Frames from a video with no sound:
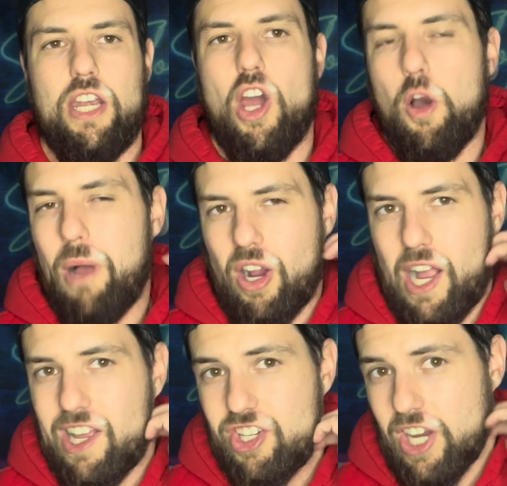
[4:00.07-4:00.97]
know about
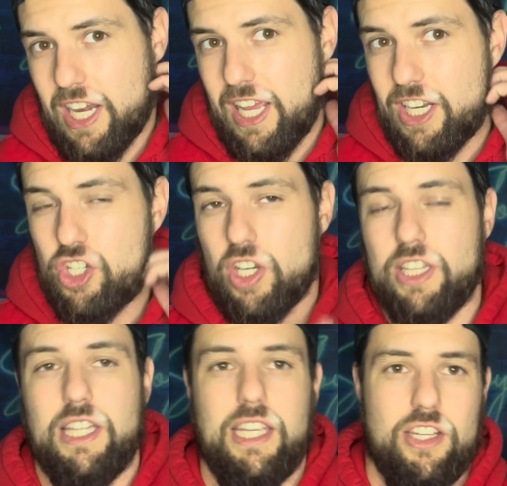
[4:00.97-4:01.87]
Kyle Shanahan and
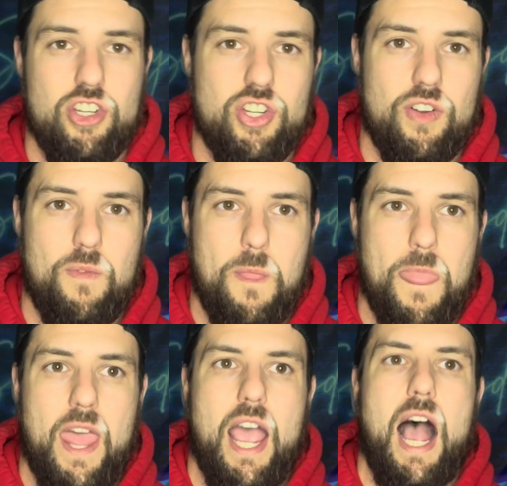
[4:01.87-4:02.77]
John Lynch,
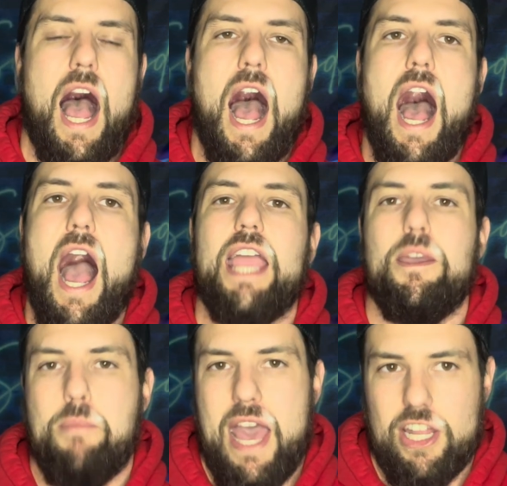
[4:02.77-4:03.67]
I
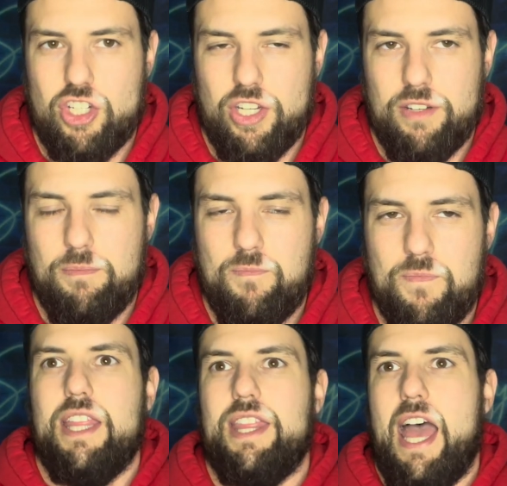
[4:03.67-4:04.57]
imagine
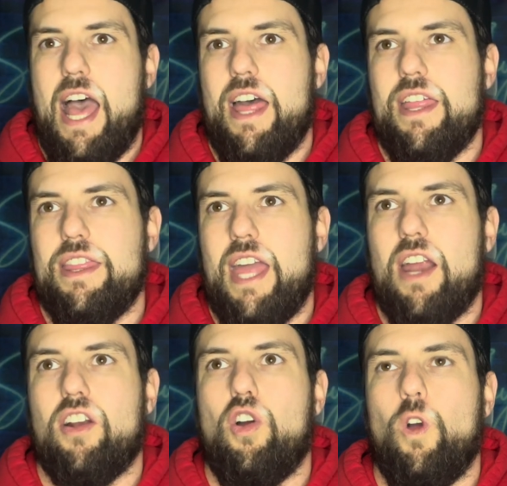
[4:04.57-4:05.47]
that
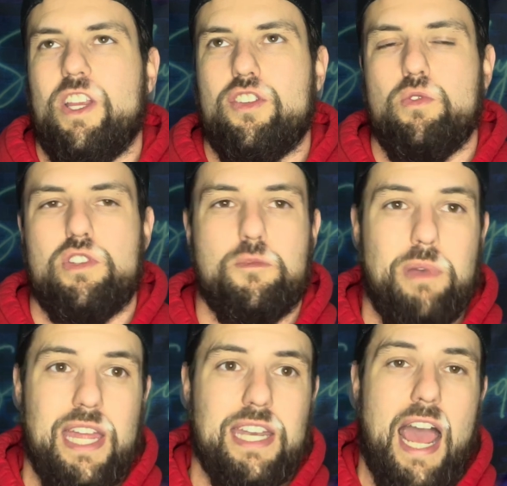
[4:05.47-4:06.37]
they're going to
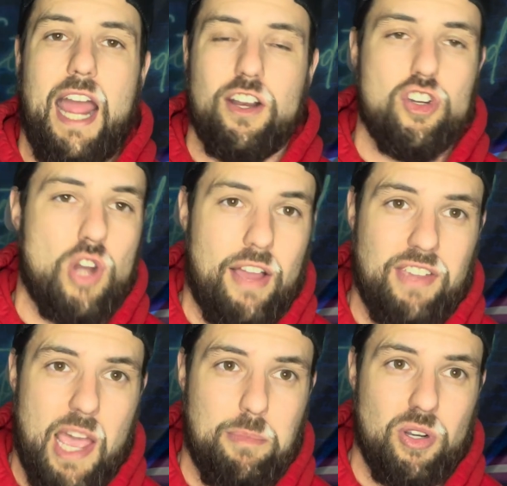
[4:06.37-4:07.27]
spend higher draft
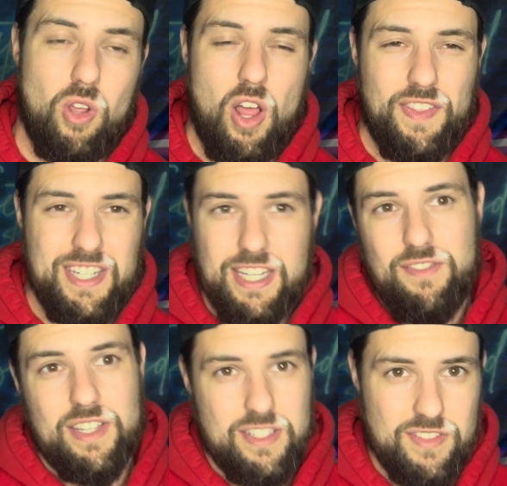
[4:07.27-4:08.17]
capital on the
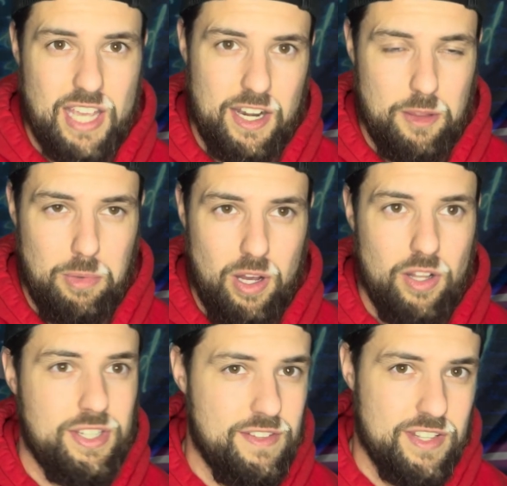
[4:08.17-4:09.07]
defensive side of the ball,
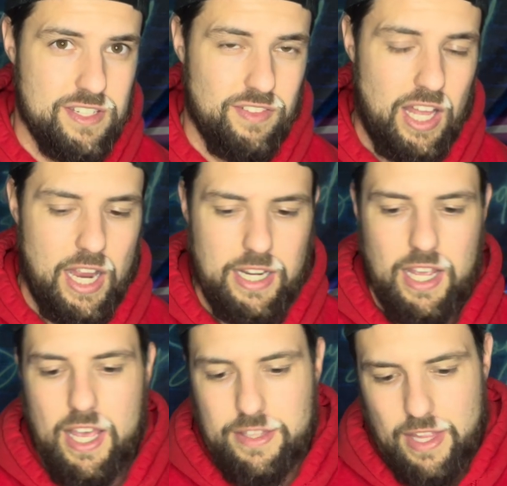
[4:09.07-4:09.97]
defensive line,
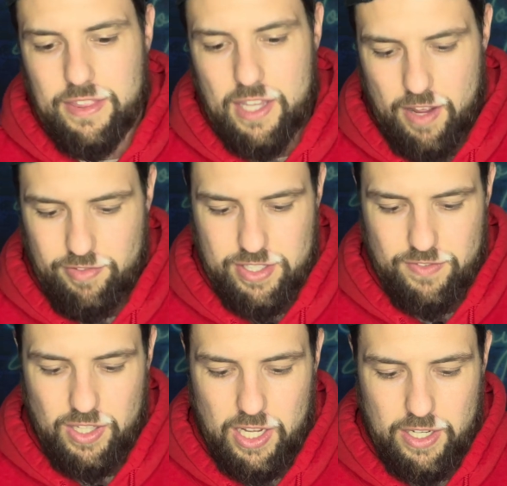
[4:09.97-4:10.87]
than the offensive
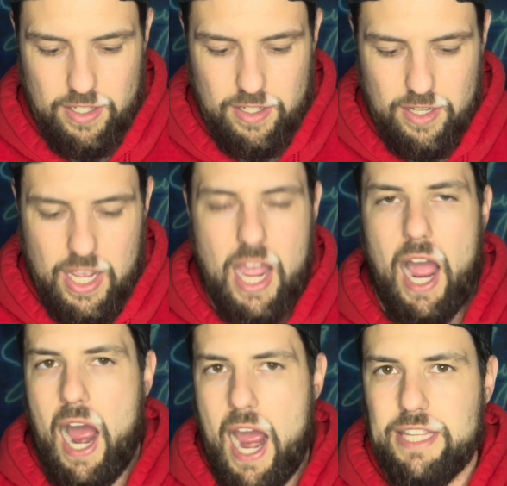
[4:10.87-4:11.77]
line.
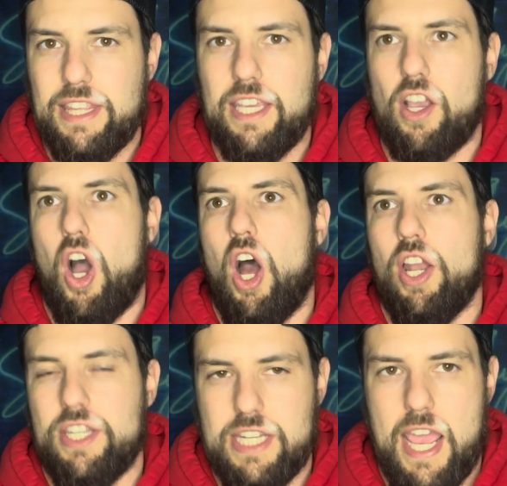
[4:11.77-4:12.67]
I think
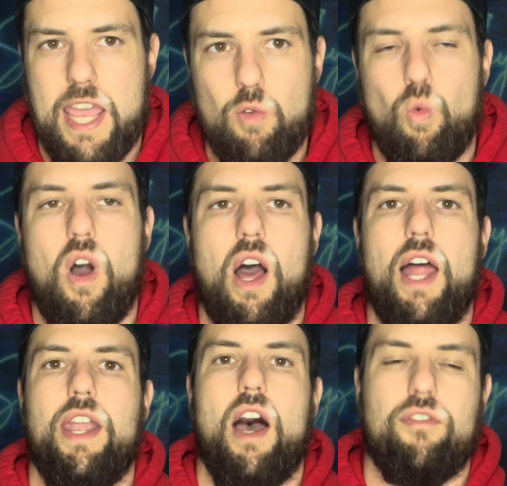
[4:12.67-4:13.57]
on day
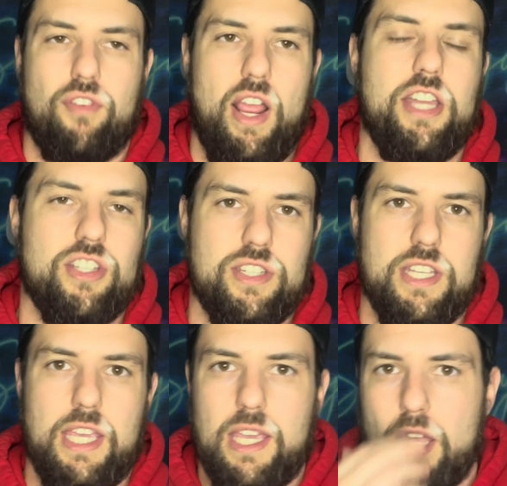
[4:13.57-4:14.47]
1 of free
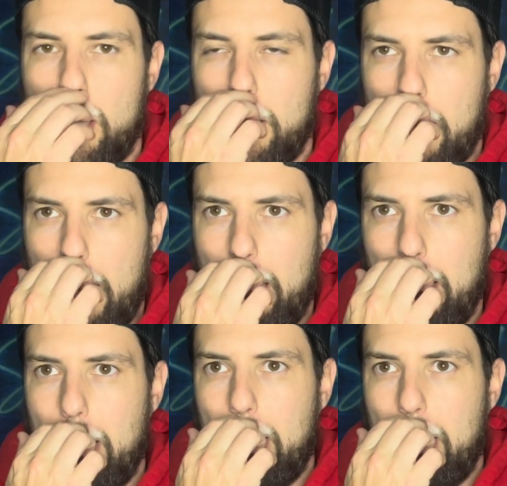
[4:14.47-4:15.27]
agency, okay,